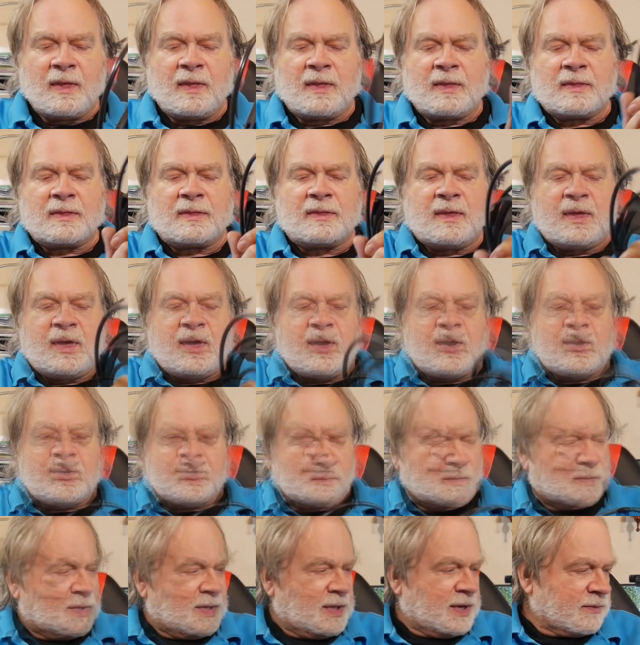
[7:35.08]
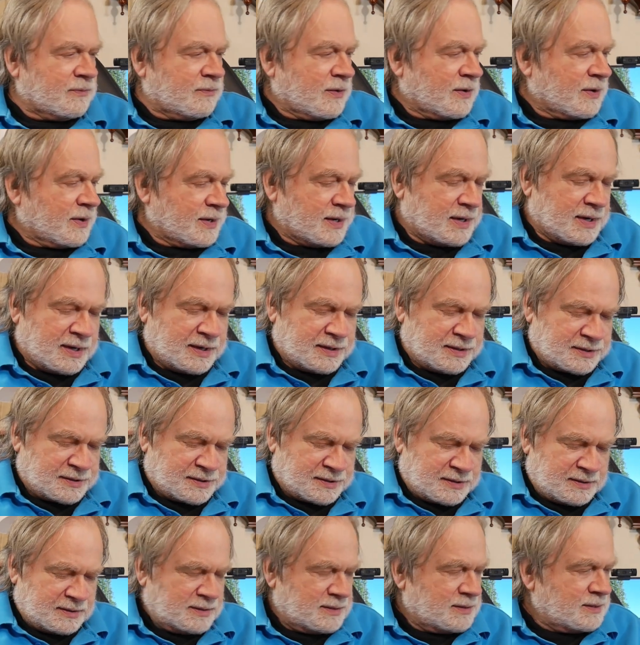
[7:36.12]
that did a very
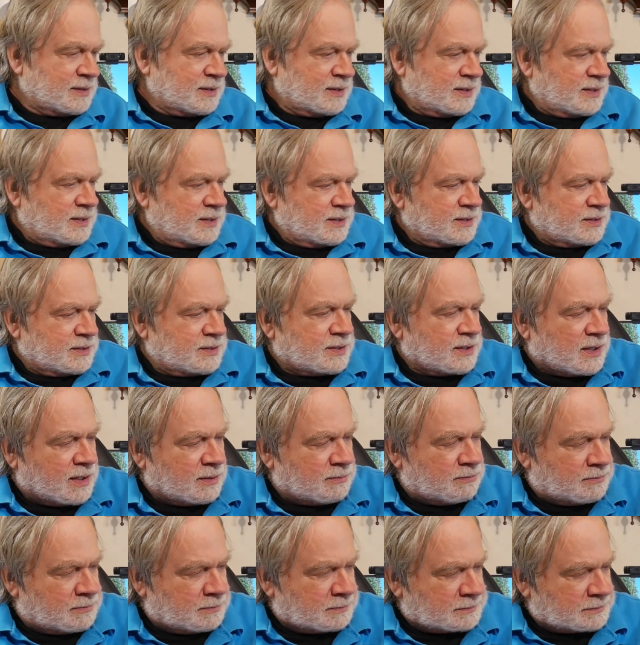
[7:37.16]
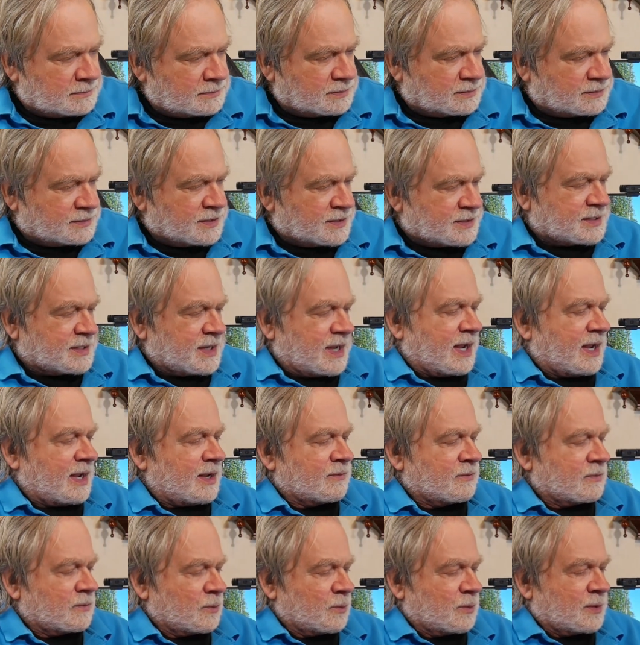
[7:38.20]
nice job just to
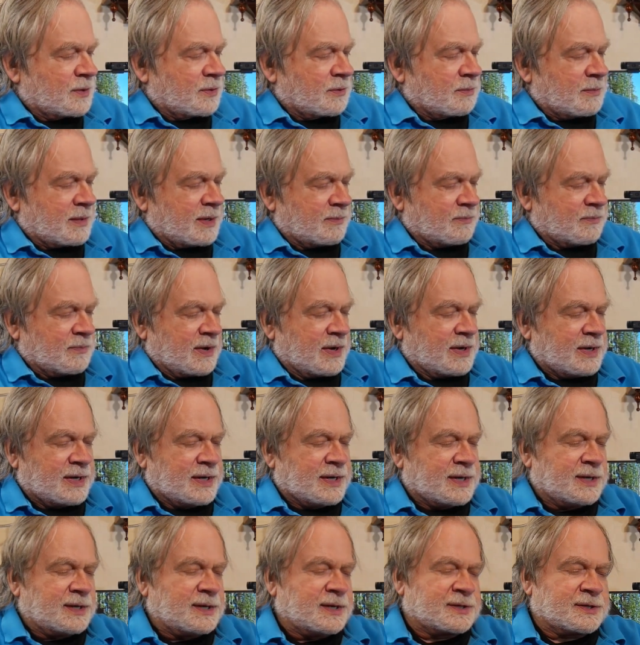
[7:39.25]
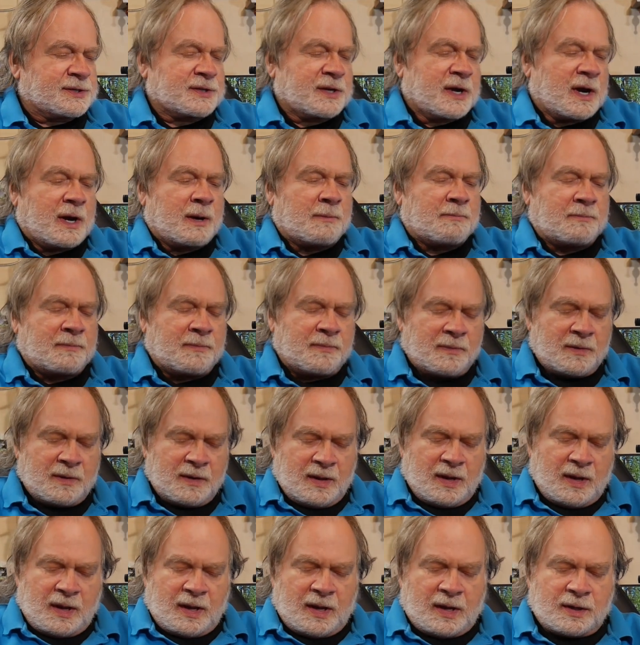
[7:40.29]
have it with me if I needed to stop
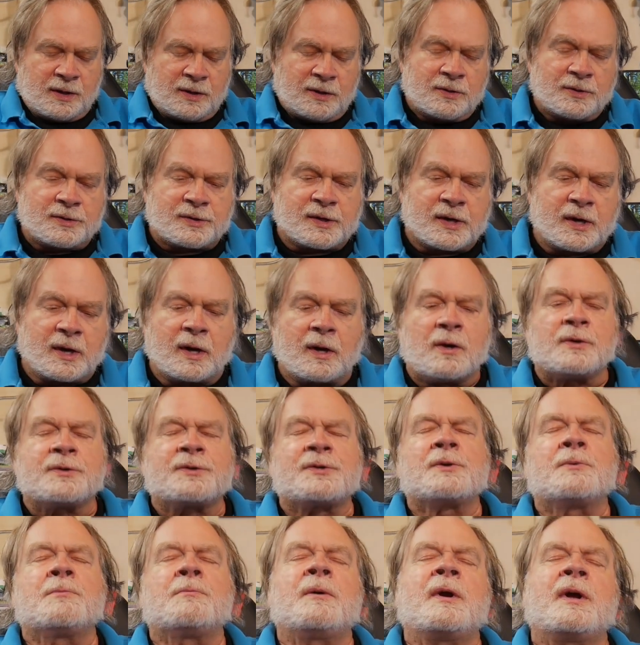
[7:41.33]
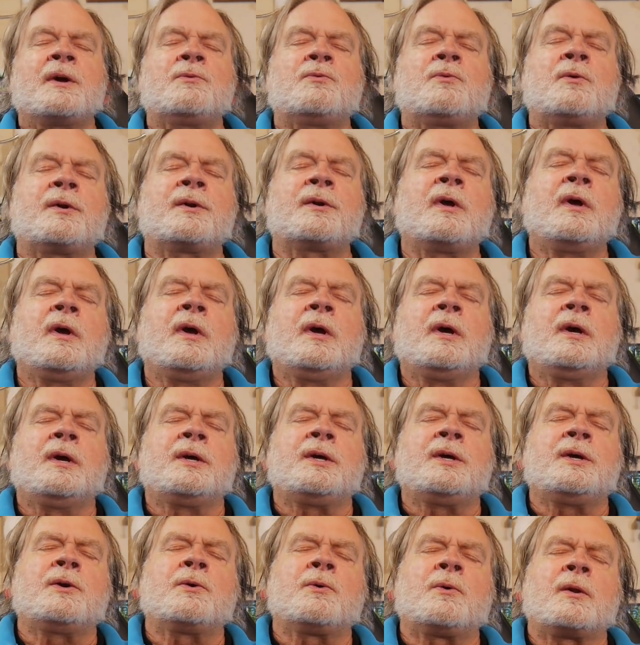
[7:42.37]
and use it. I also made one,
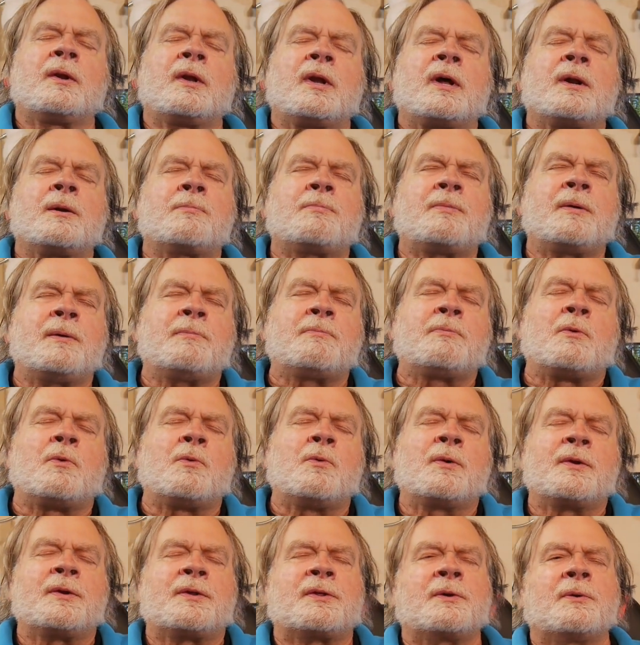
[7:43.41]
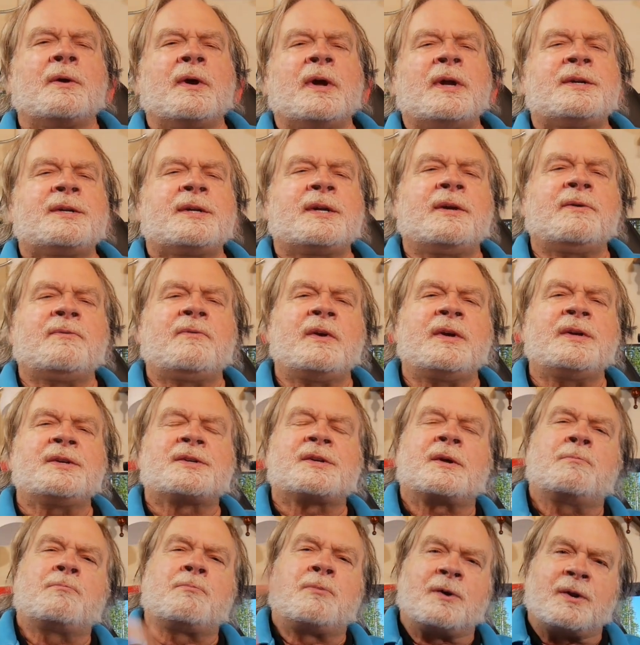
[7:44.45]
you know, a lot of people with their ATVs,
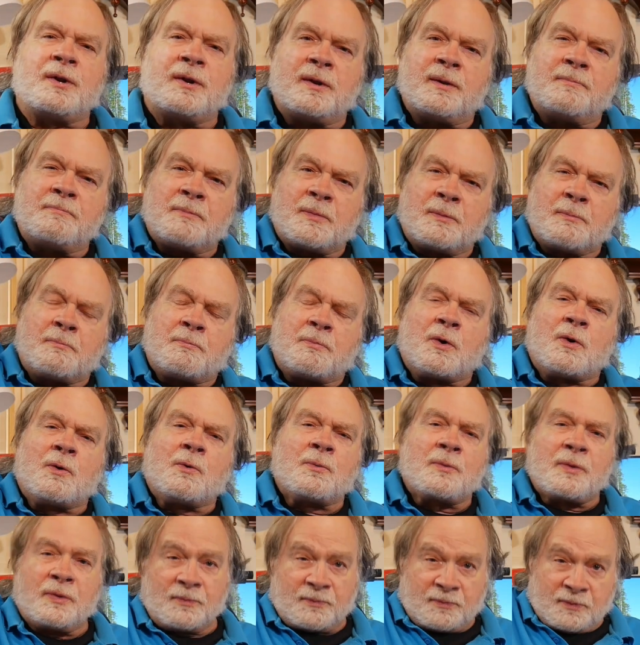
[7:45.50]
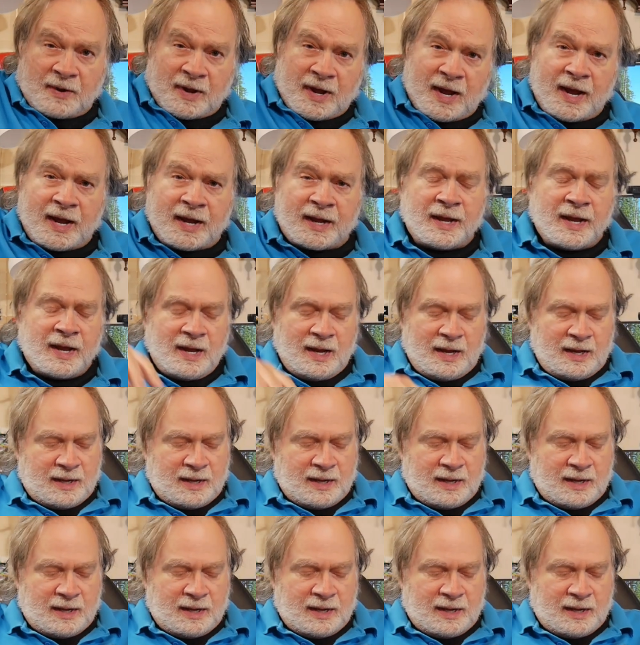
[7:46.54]
they put a pole with a flag.